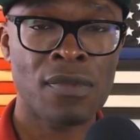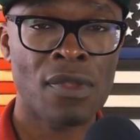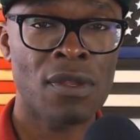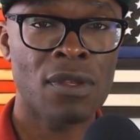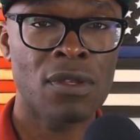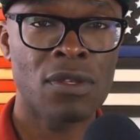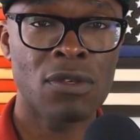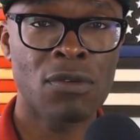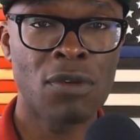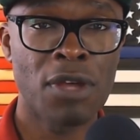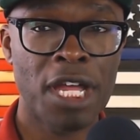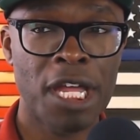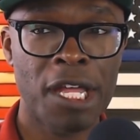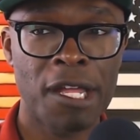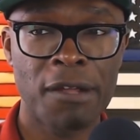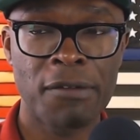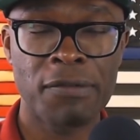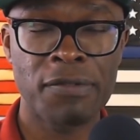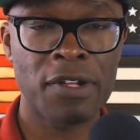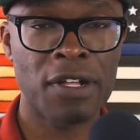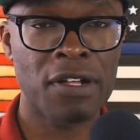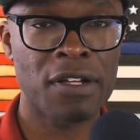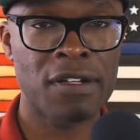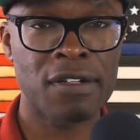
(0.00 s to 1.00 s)
you have
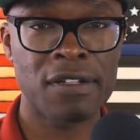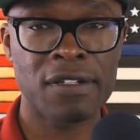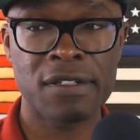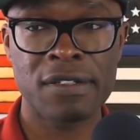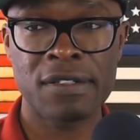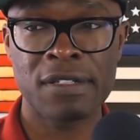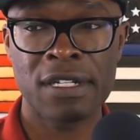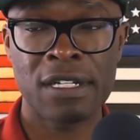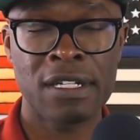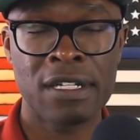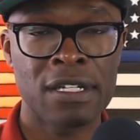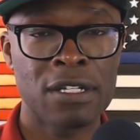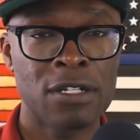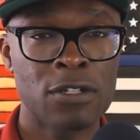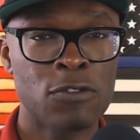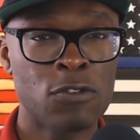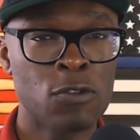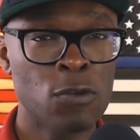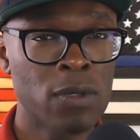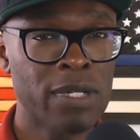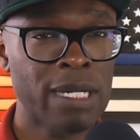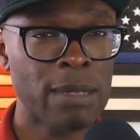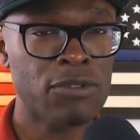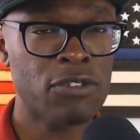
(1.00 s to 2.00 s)

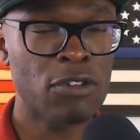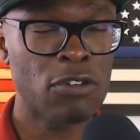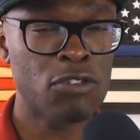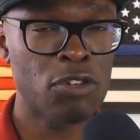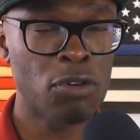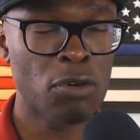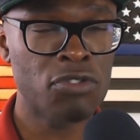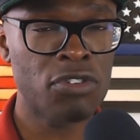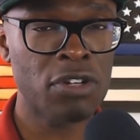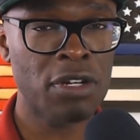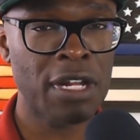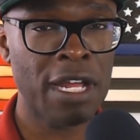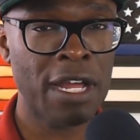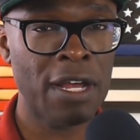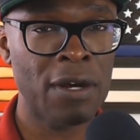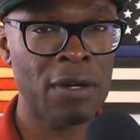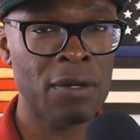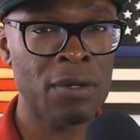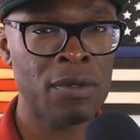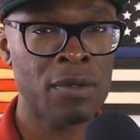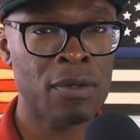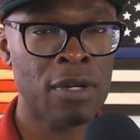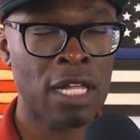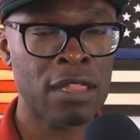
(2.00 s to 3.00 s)
two adopted children
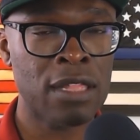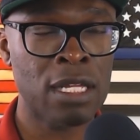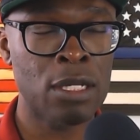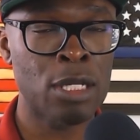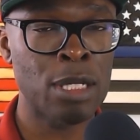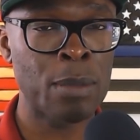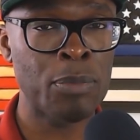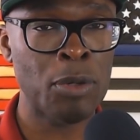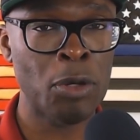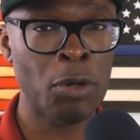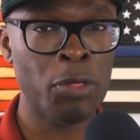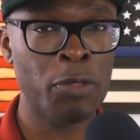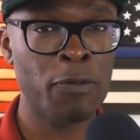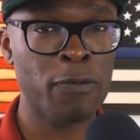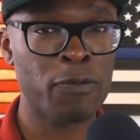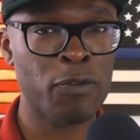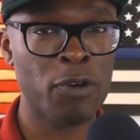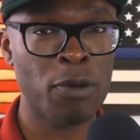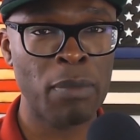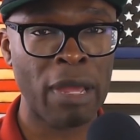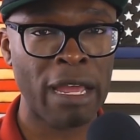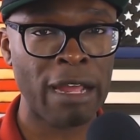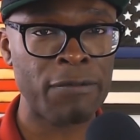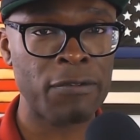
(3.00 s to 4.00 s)
now. I think they're both
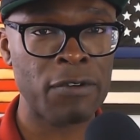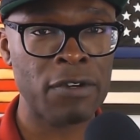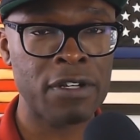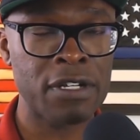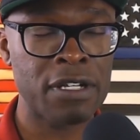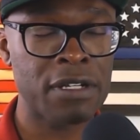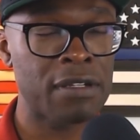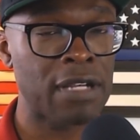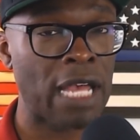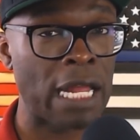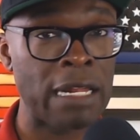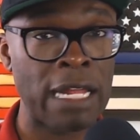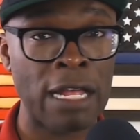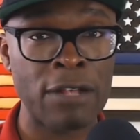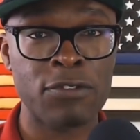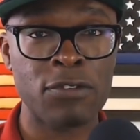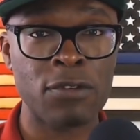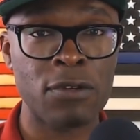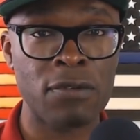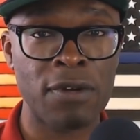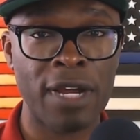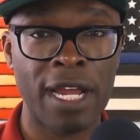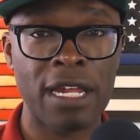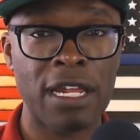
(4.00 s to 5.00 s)
from Africa. And that's
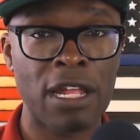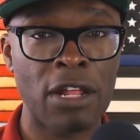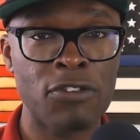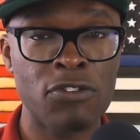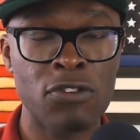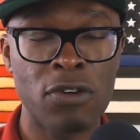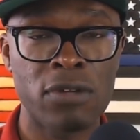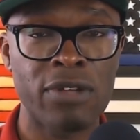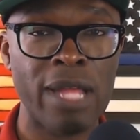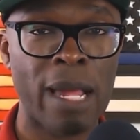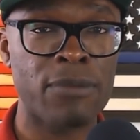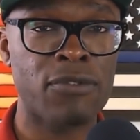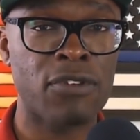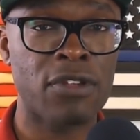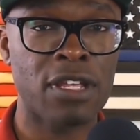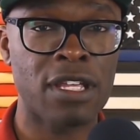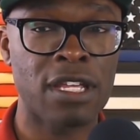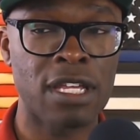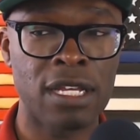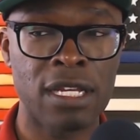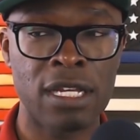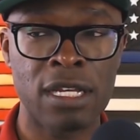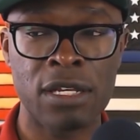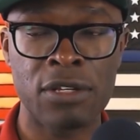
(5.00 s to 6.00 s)
great that you're adopting
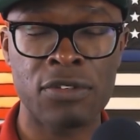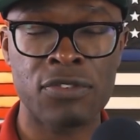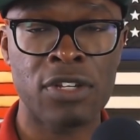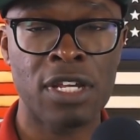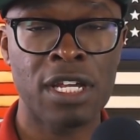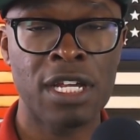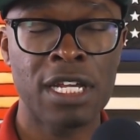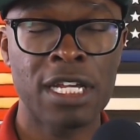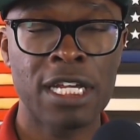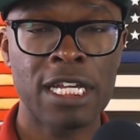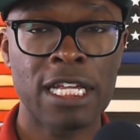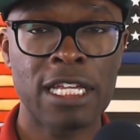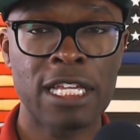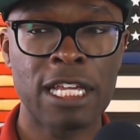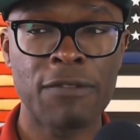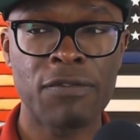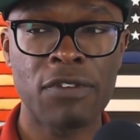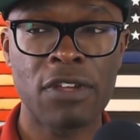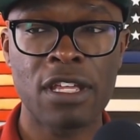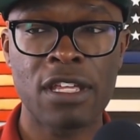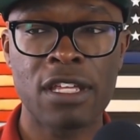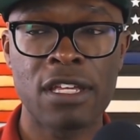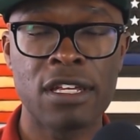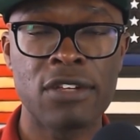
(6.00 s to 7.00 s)
kids,
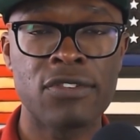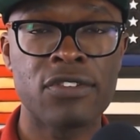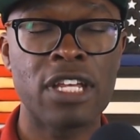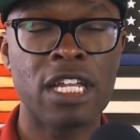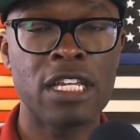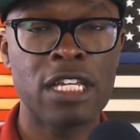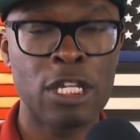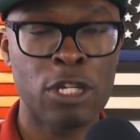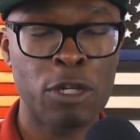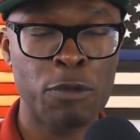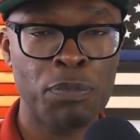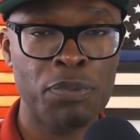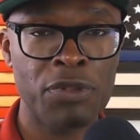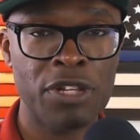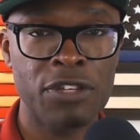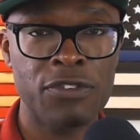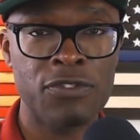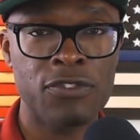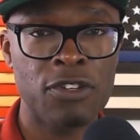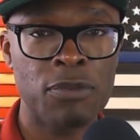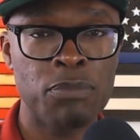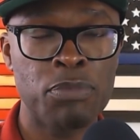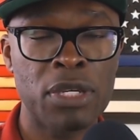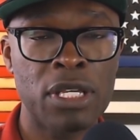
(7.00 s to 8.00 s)
giving kids that need a place
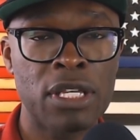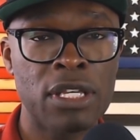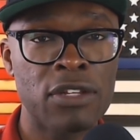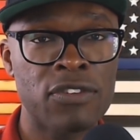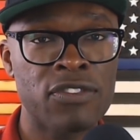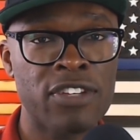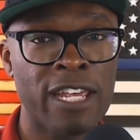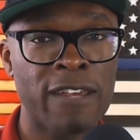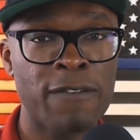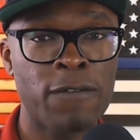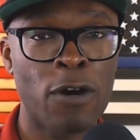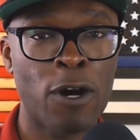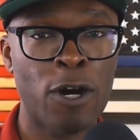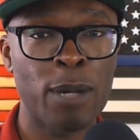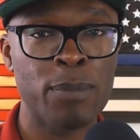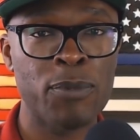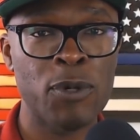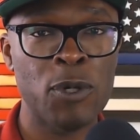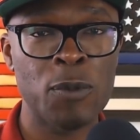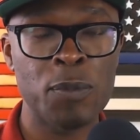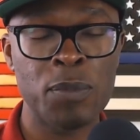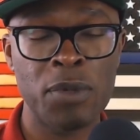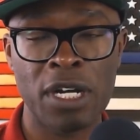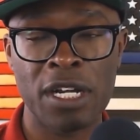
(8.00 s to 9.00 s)
to be, safe
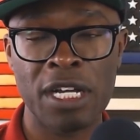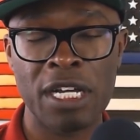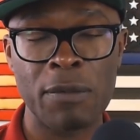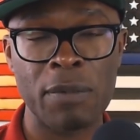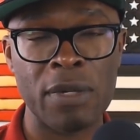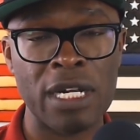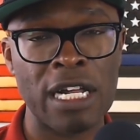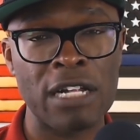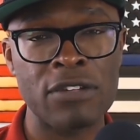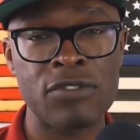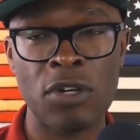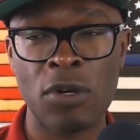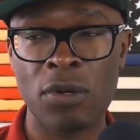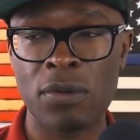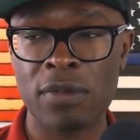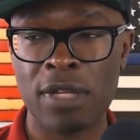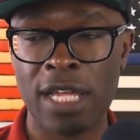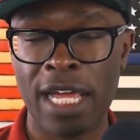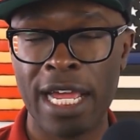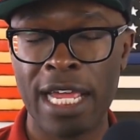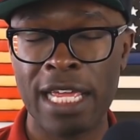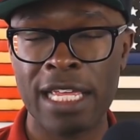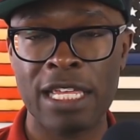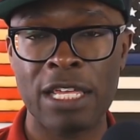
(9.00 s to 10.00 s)
harbor. But what I don't
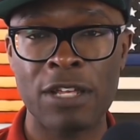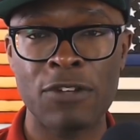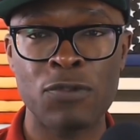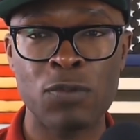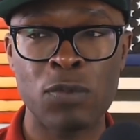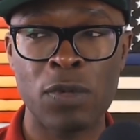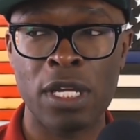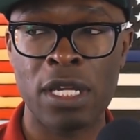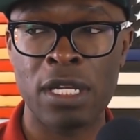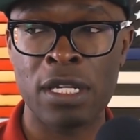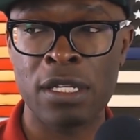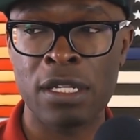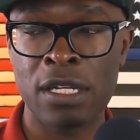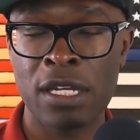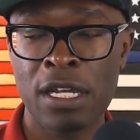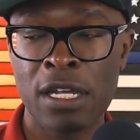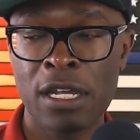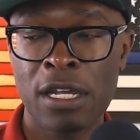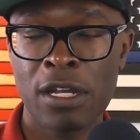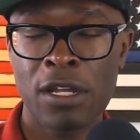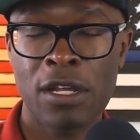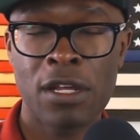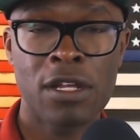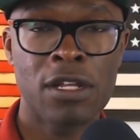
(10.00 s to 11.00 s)
like is when
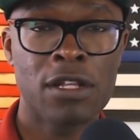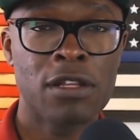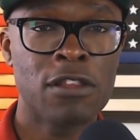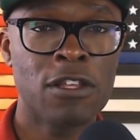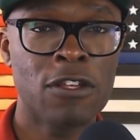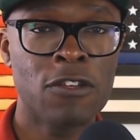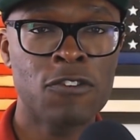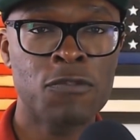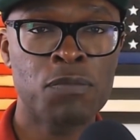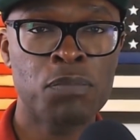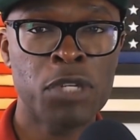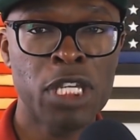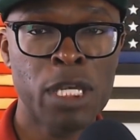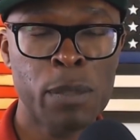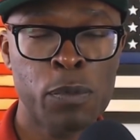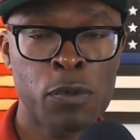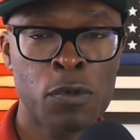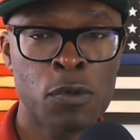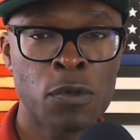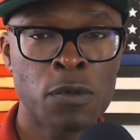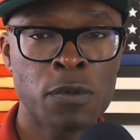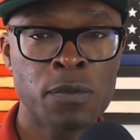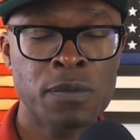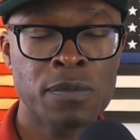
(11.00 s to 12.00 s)
these
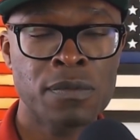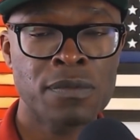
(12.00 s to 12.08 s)
people